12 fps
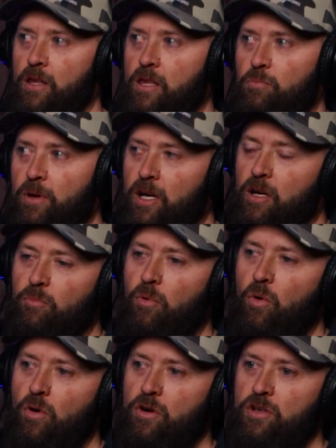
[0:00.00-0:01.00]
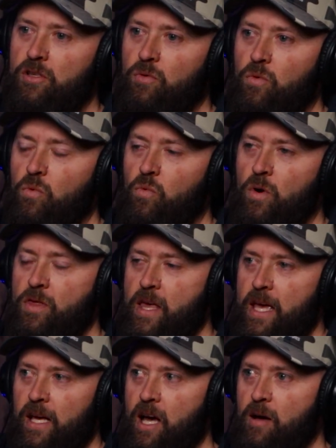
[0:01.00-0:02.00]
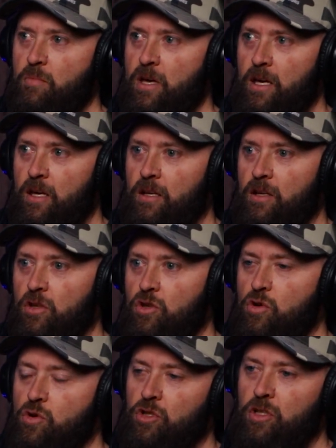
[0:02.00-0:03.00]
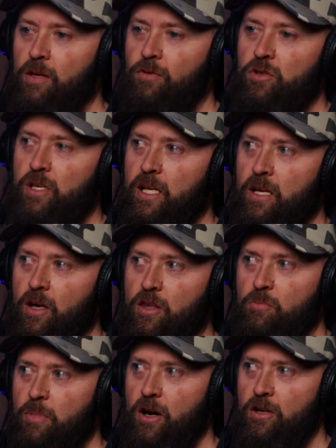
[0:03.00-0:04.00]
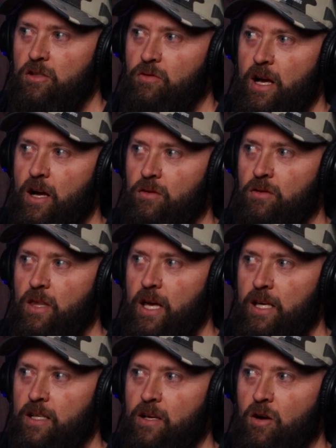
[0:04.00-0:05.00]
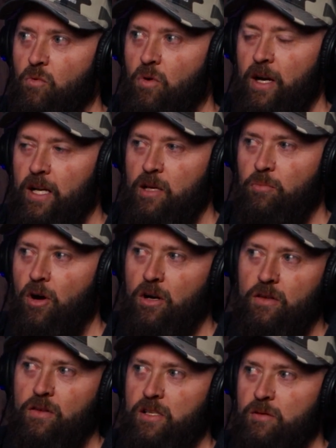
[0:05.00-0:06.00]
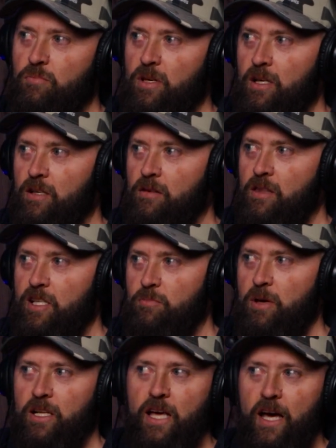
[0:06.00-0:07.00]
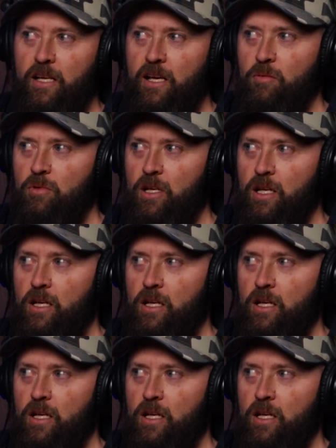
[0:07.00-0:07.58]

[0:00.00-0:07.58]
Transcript: The bigger boars, when they come in, usually if there's any other bears around, they don't want any part of this big daddy coming in.